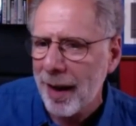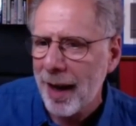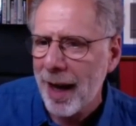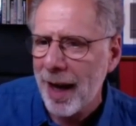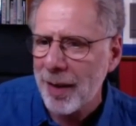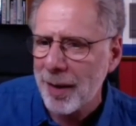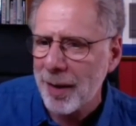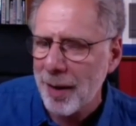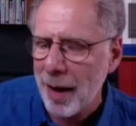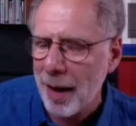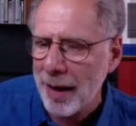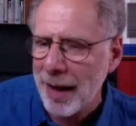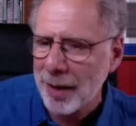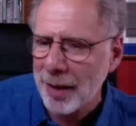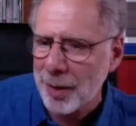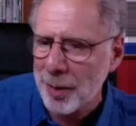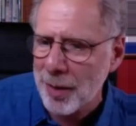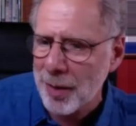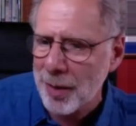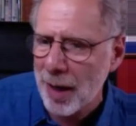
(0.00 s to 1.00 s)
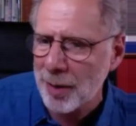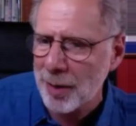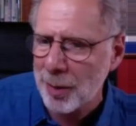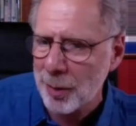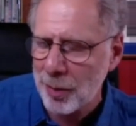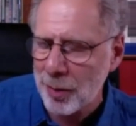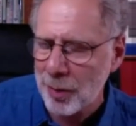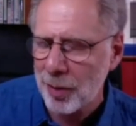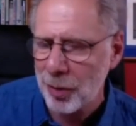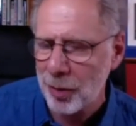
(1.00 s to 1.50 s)
and the
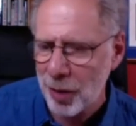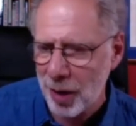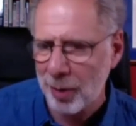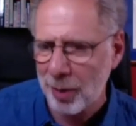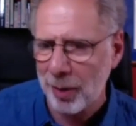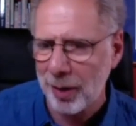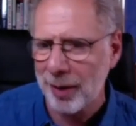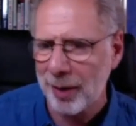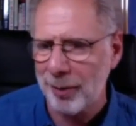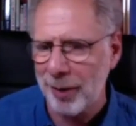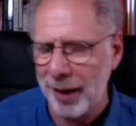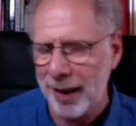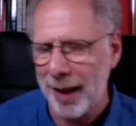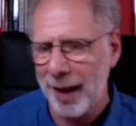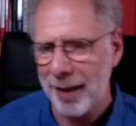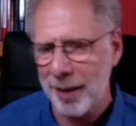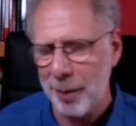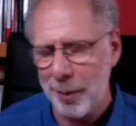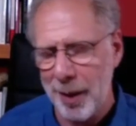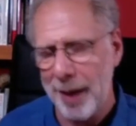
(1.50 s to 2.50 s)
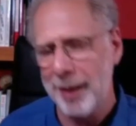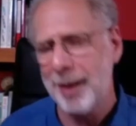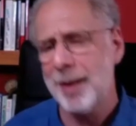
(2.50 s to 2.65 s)
non-exercisers generally regained the weight.